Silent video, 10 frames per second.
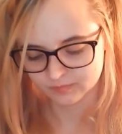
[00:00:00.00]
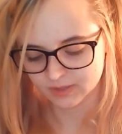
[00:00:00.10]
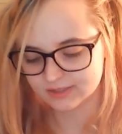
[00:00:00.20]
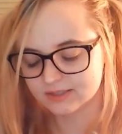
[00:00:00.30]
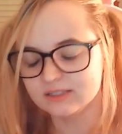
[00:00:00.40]

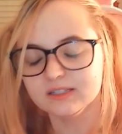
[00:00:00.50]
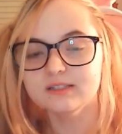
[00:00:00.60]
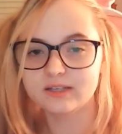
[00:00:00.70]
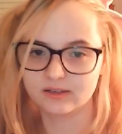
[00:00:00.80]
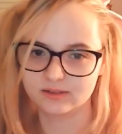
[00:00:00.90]
It's the
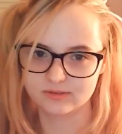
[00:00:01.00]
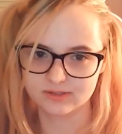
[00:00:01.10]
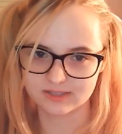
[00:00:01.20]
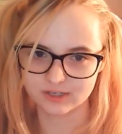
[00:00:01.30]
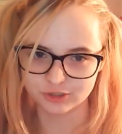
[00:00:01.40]

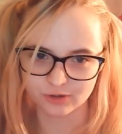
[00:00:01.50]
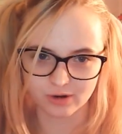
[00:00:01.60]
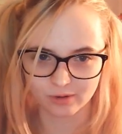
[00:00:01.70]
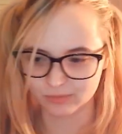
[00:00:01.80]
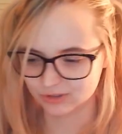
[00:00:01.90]
details that show
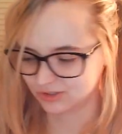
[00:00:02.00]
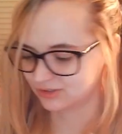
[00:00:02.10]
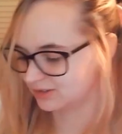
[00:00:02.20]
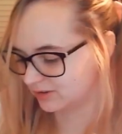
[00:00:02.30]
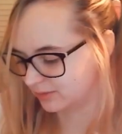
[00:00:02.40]
how much,
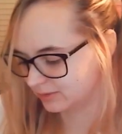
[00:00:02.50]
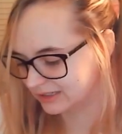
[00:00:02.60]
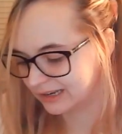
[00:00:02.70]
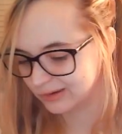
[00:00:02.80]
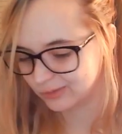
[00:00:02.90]
you know,
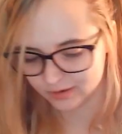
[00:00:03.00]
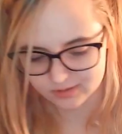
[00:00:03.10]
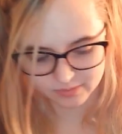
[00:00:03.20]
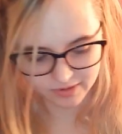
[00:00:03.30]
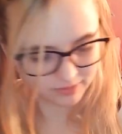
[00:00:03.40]
Nintendo
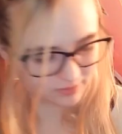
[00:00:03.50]
cares about